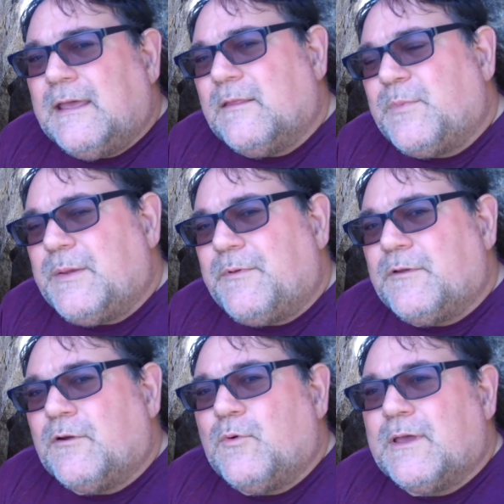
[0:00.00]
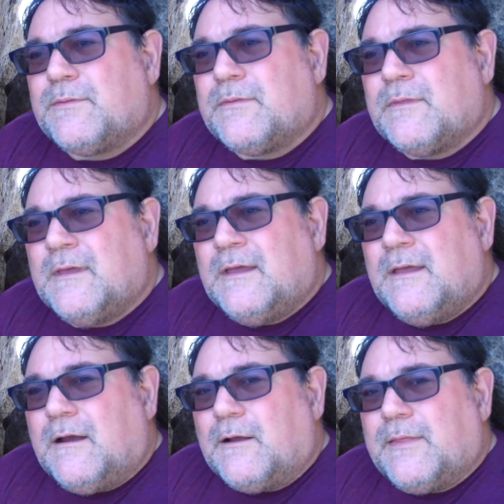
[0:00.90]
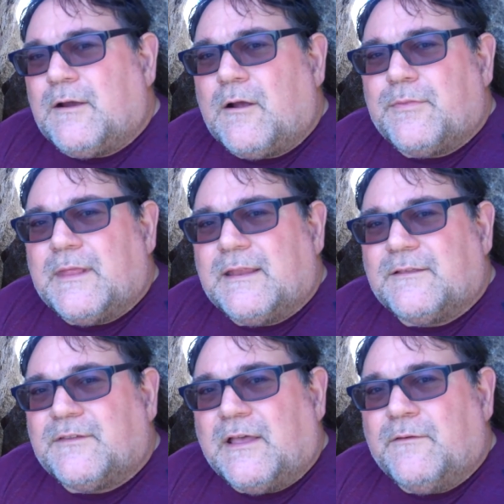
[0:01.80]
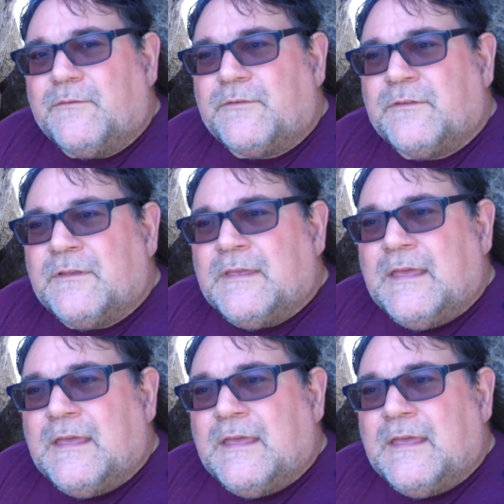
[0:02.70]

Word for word: and the people you're with are their authentic selves.